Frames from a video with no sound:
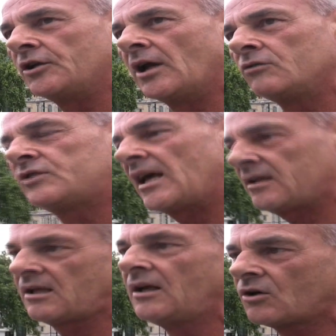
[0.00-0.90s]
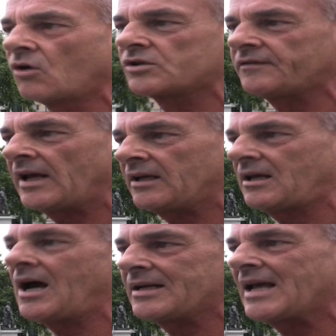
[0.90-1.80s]
You know, death cause of
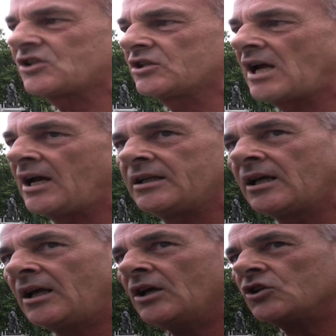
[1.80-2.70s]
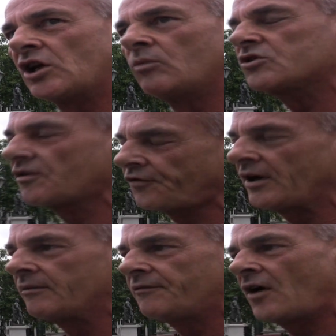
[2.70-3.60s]
death unascertained. She was a
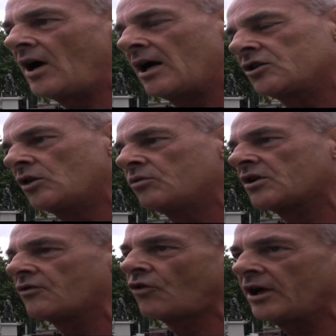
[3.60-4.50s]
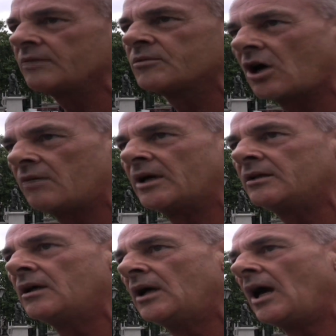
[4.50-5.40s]
freedom fighter. She was at Greenham
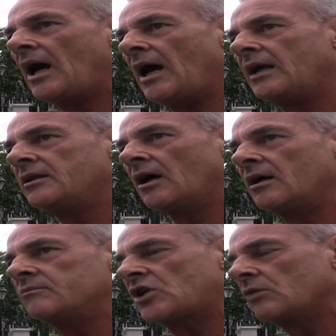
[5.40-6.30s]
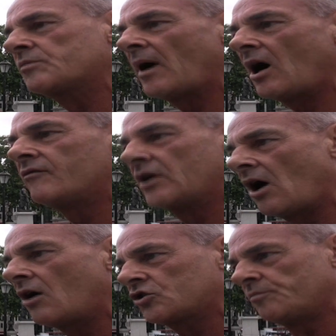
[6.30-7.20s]
Common, and um, she was part of a
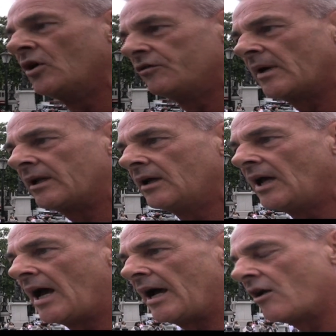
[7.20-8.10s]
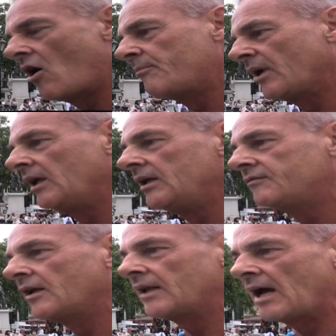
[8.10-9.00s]
large movement. And I
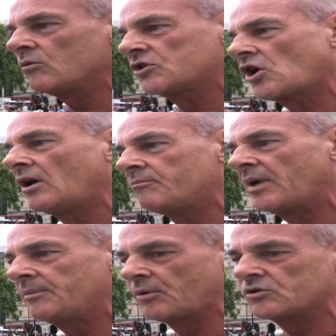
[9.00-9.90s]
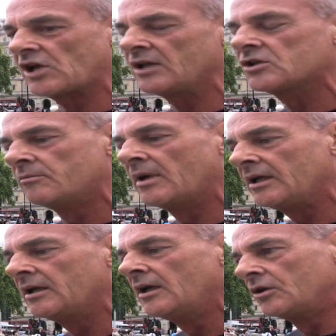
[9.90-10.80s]
believe that that was certain people saying to
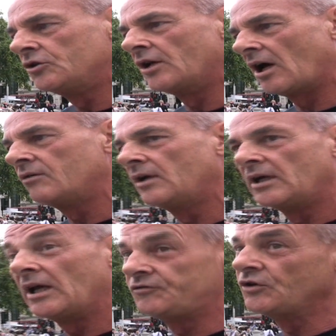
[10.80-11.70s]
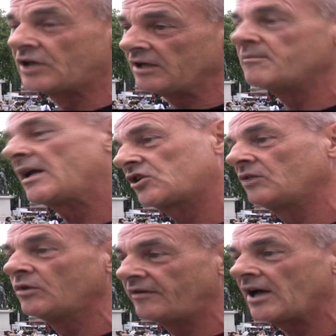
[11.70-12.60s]
me, you know, if you keep
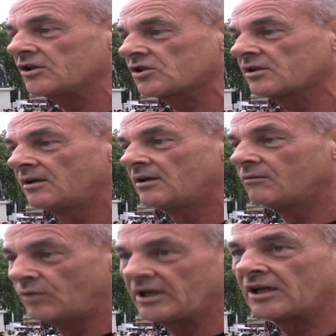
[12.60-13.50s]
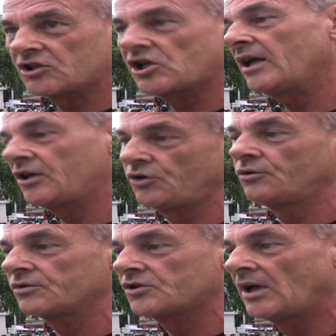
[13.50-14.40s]
messing with us, we're going to take
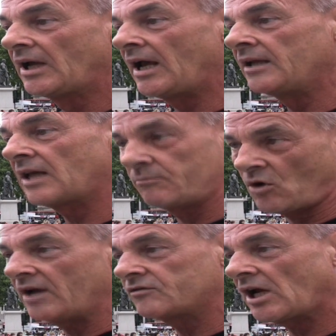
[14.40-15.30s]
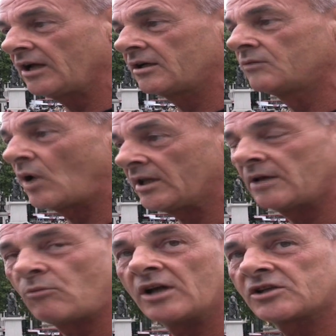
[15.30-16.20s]
yours. And they might have taken one,
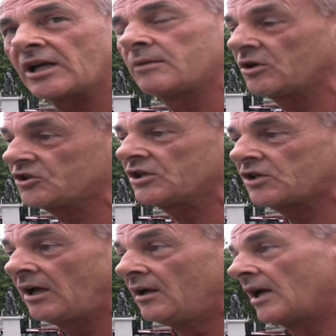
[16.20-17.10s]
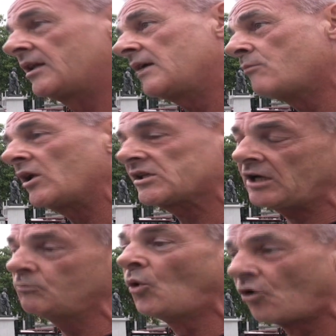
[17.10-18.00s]
they might have taken my sister, and they might
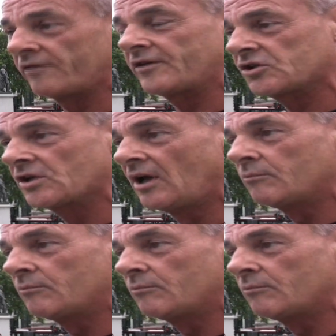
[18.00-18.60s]
take more of us.